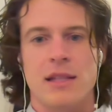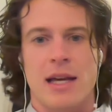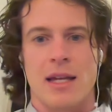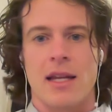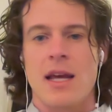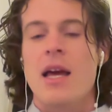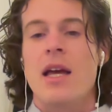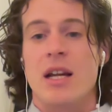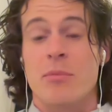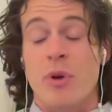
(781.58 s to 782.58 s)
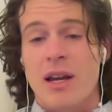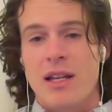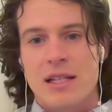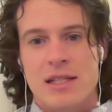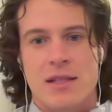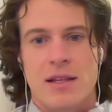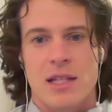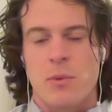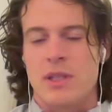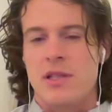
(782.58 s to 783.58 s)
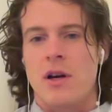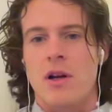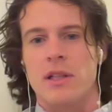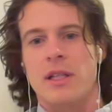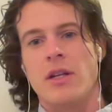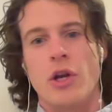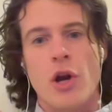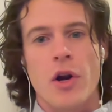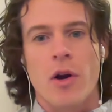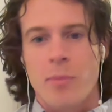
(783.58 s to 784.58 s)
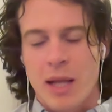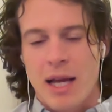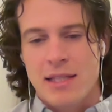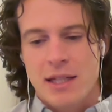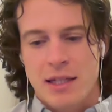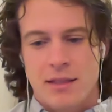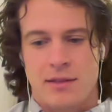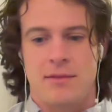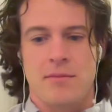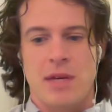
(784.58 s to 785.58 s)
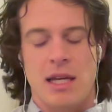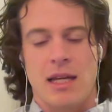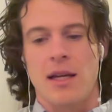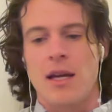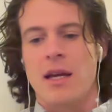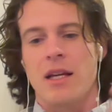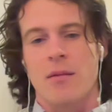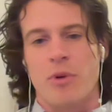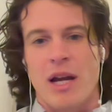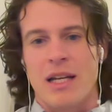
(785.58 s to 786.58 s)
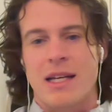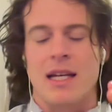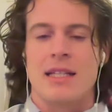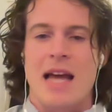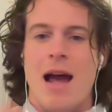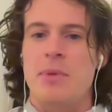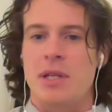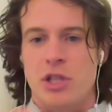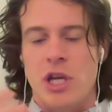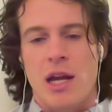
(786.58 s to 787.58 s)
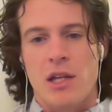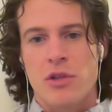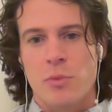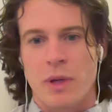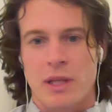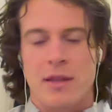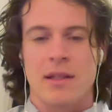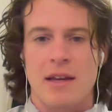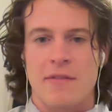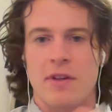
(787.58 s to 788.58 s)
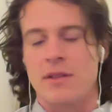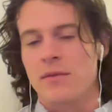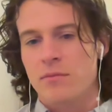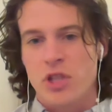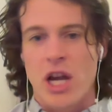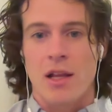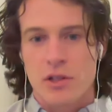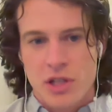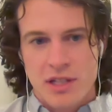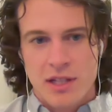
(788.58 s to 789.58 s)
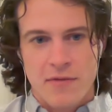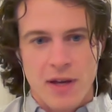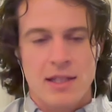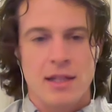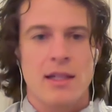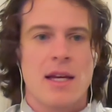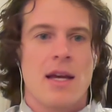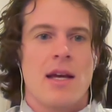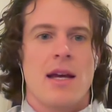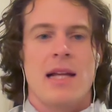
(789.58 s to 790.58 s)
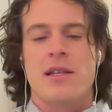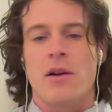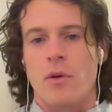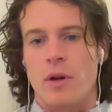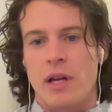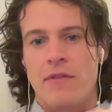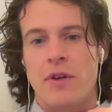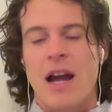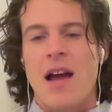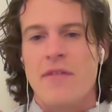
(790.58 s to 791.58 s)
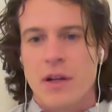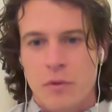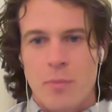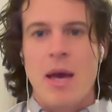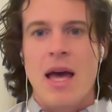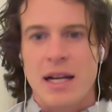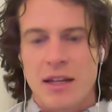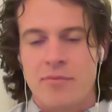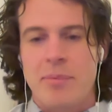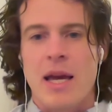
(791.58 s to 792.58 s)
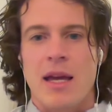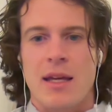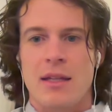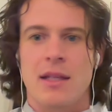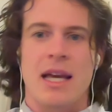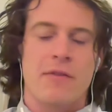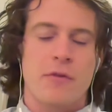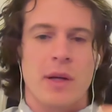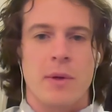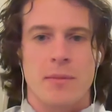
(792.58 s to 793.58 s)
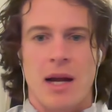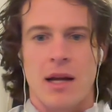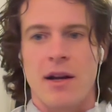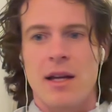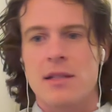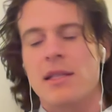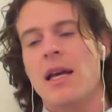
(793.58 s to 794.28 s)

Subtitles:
and your brain is what's called neuroplastic, meaning your brain can adapt and change with given challenges it's facing. And so if you're having repetitive pain like frequent migraines,